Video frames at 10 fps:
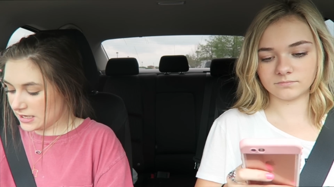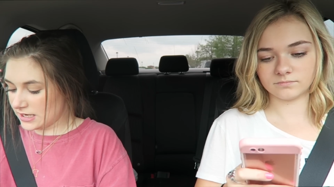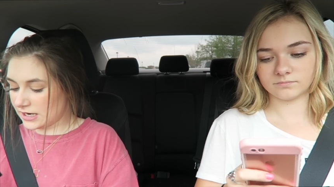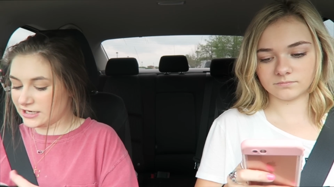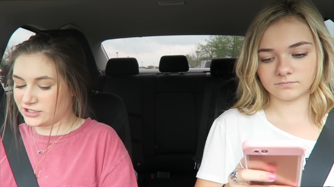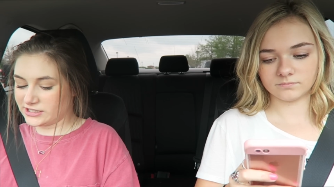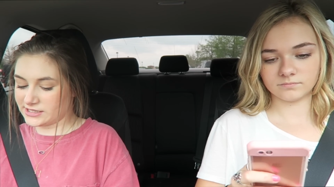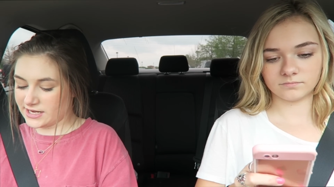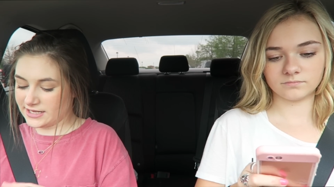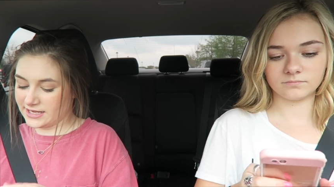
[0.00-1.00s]
Speaker 1: then I just
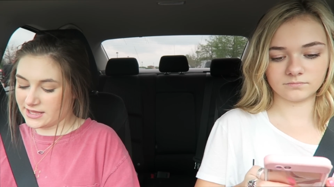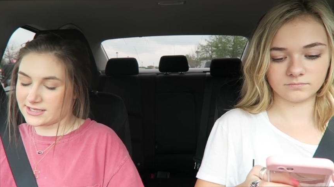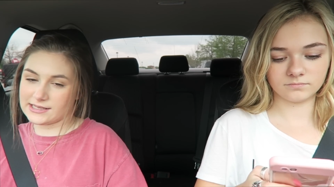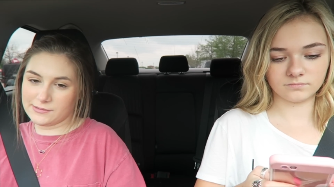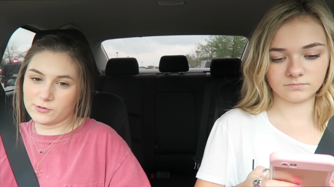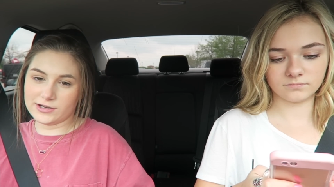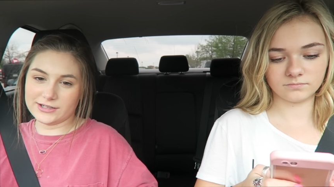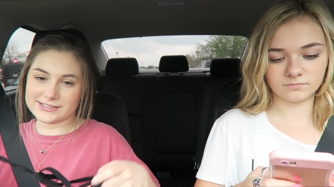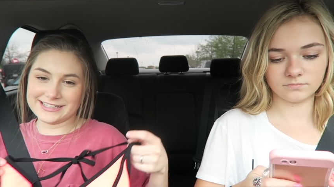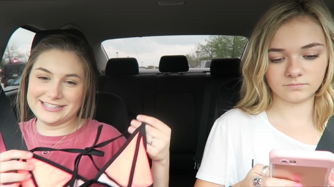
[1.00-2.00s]
decided to get the same
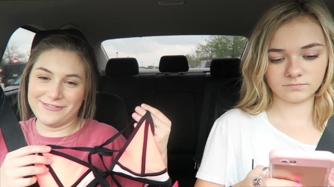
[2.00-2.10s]
one, just in a